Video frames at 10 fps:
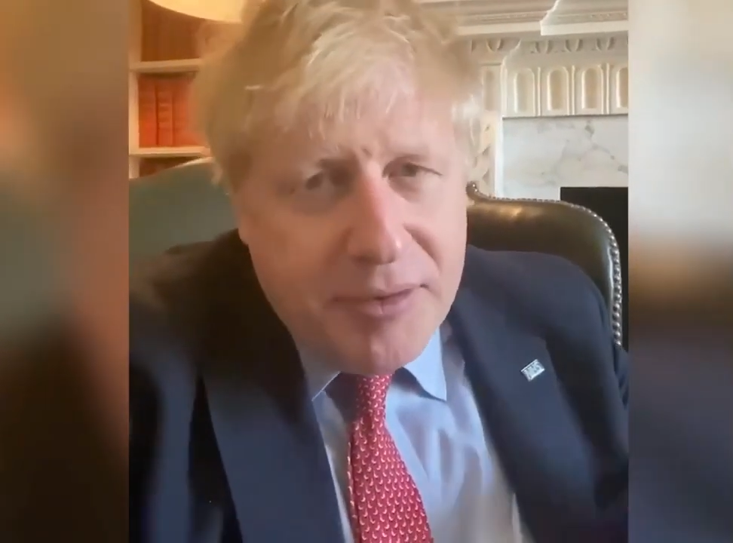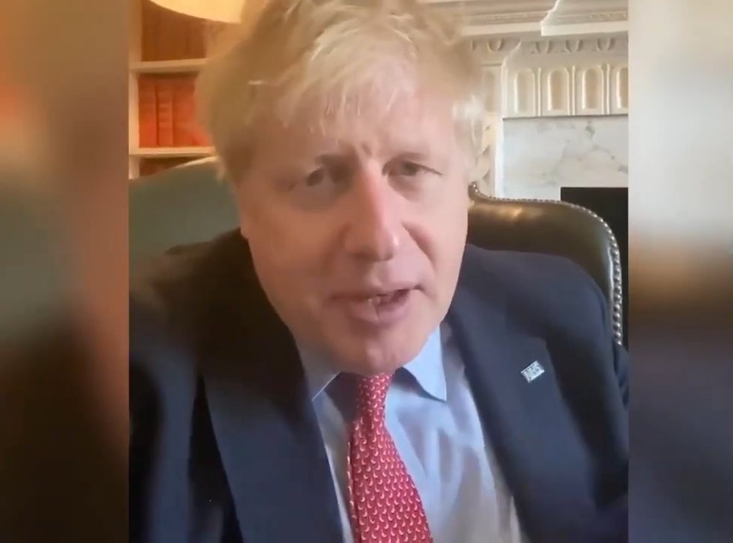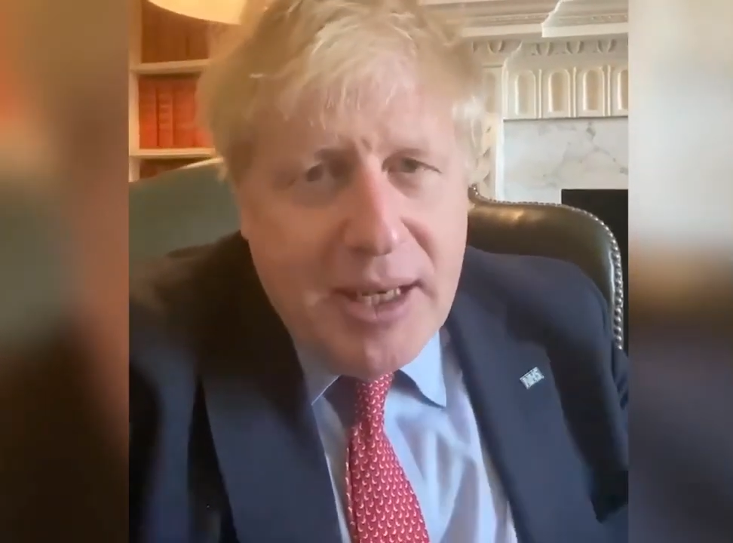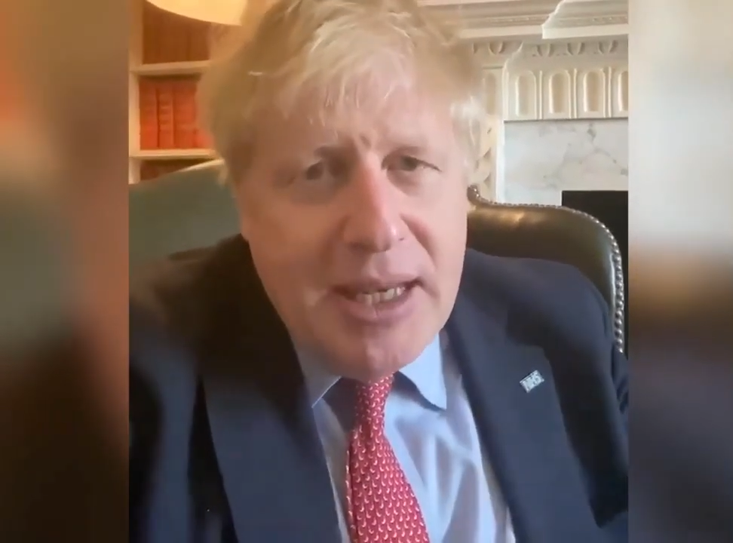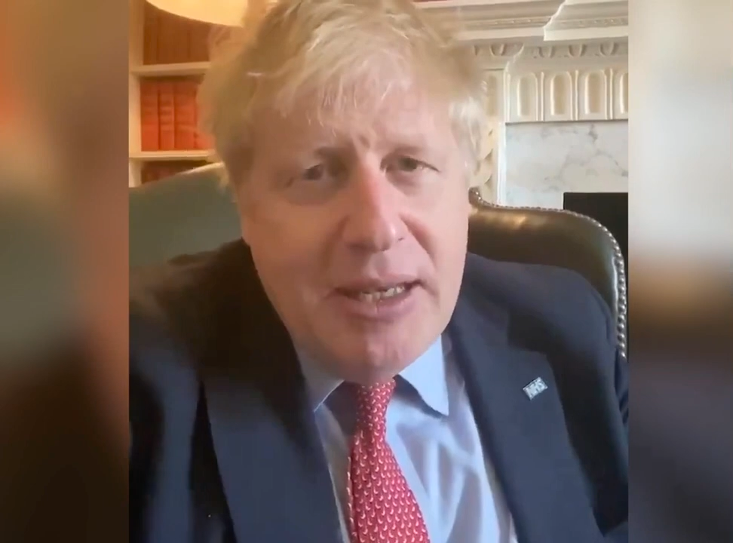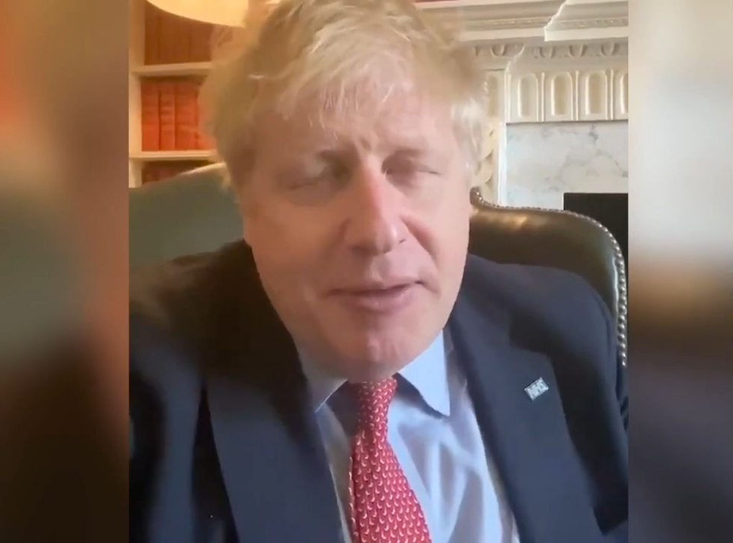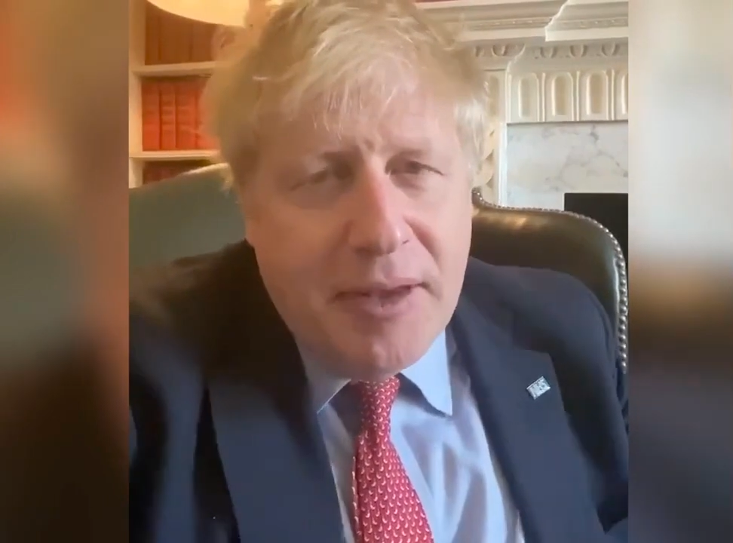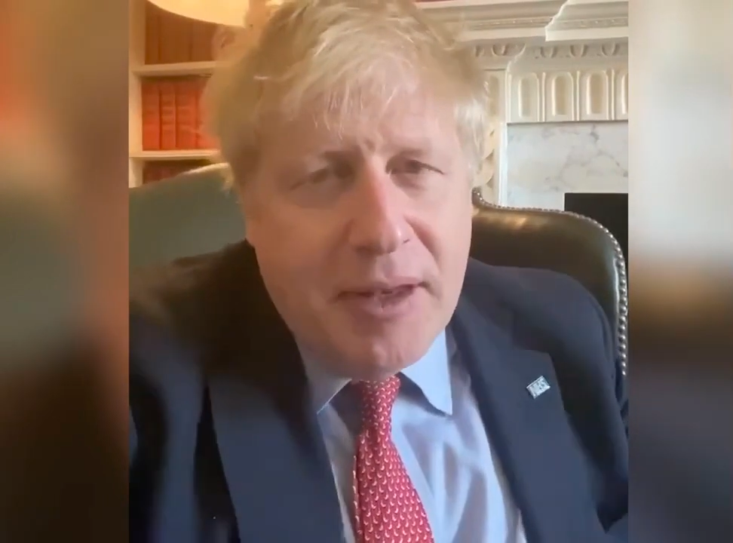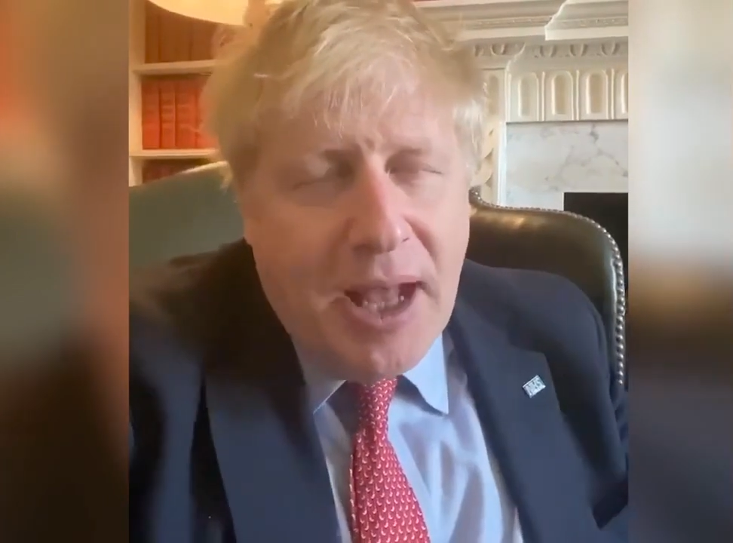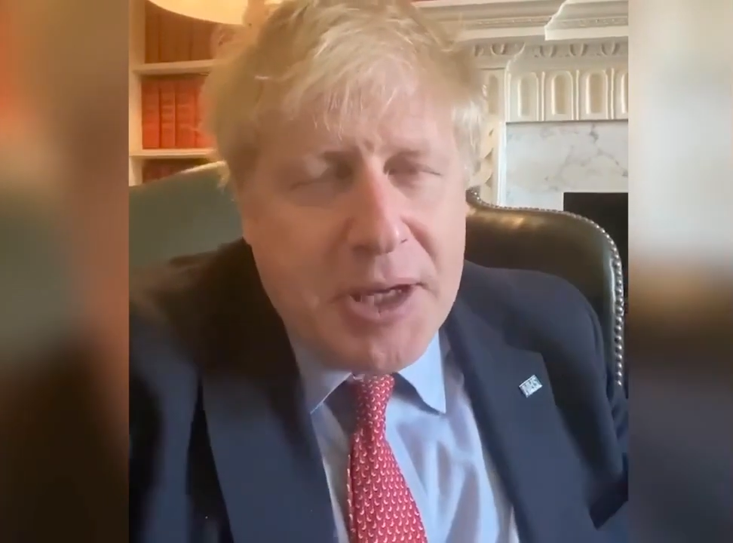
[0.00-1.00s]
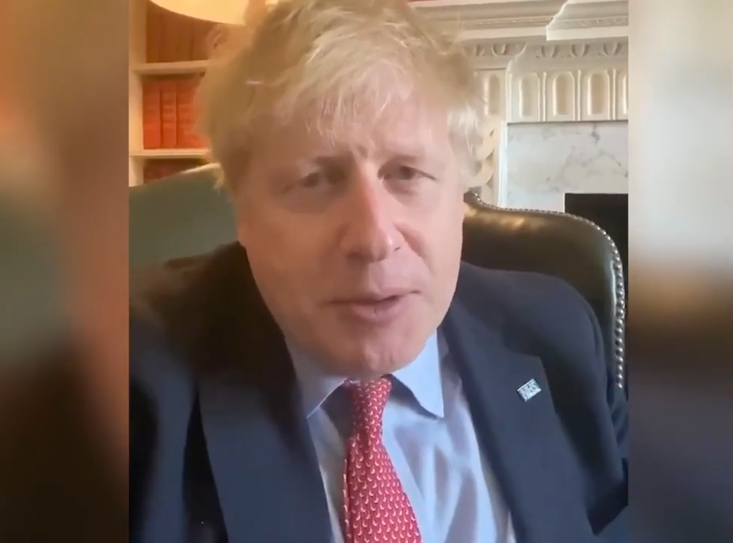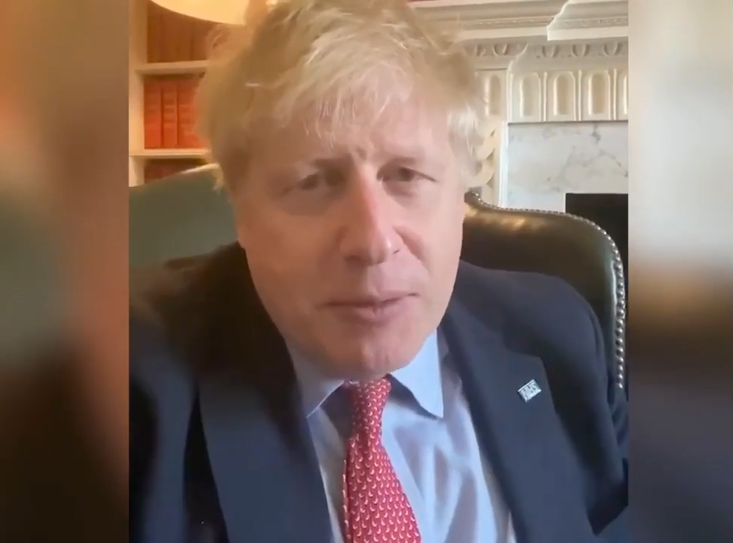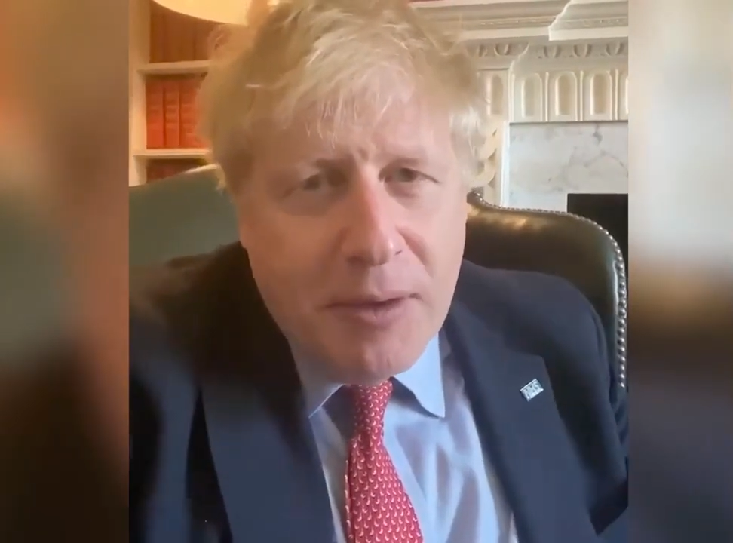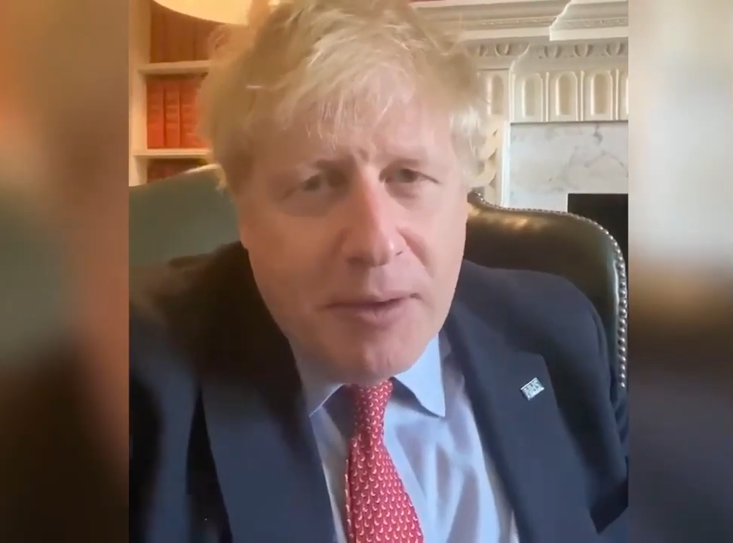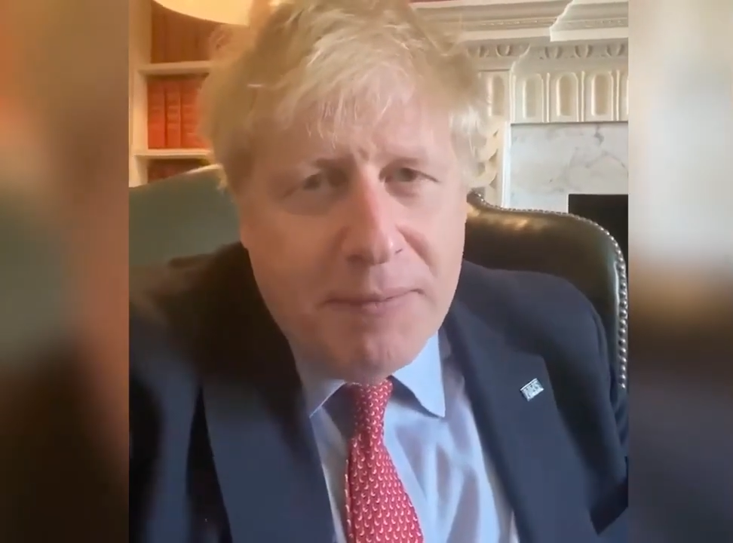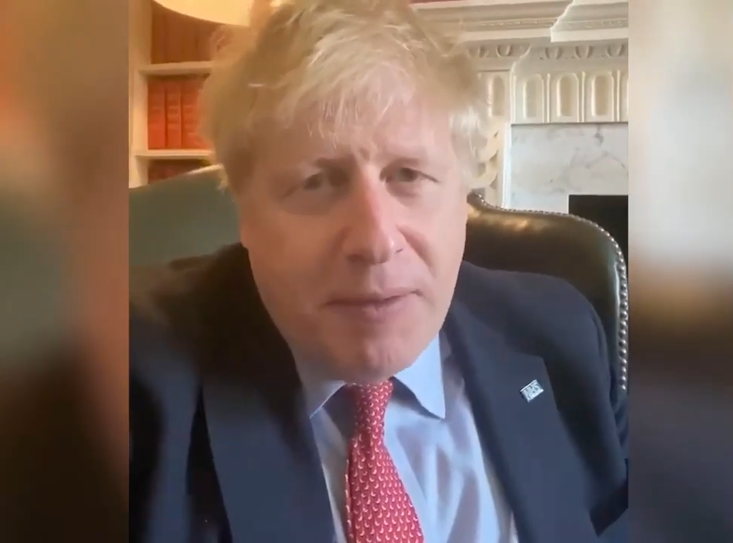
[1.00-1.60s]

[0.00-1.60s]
to lead the national